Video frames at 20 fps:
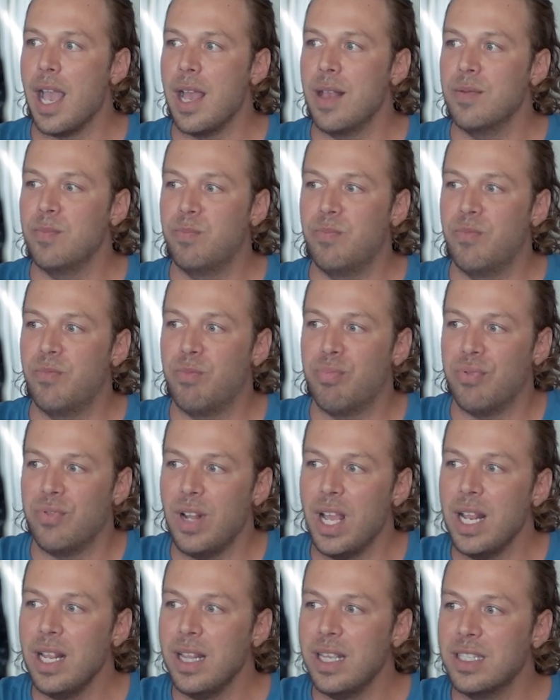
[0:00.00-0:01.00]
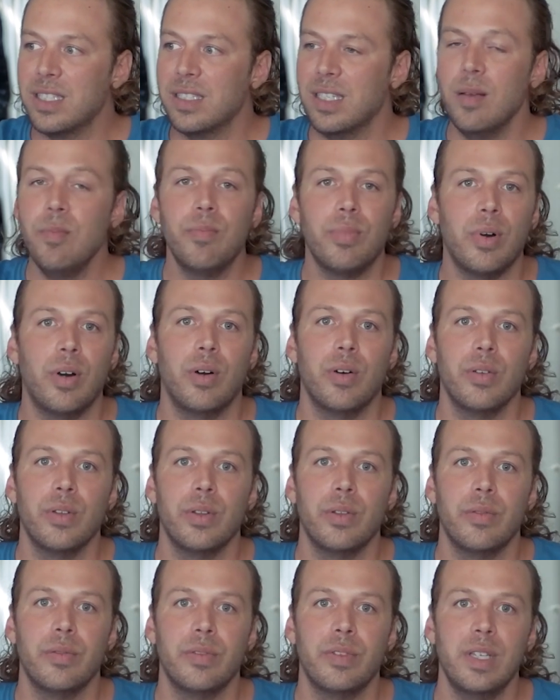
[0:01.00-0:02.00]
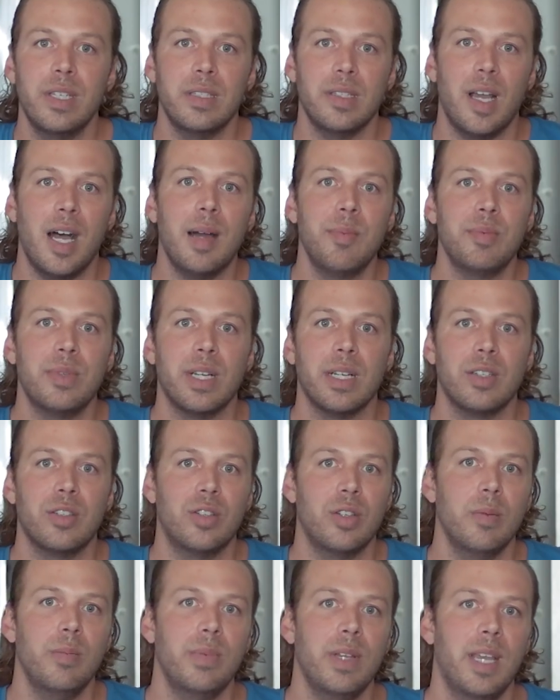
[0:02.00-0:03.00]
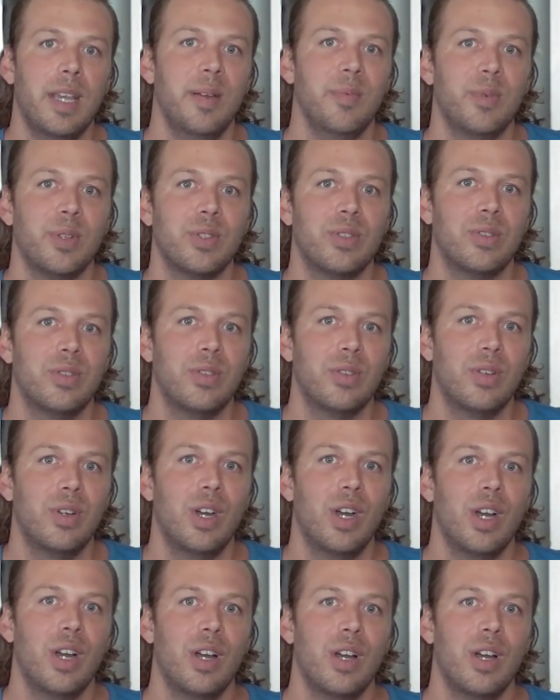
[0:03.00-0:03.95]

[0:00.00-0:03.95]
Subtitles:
And plain and simple, this object should be able to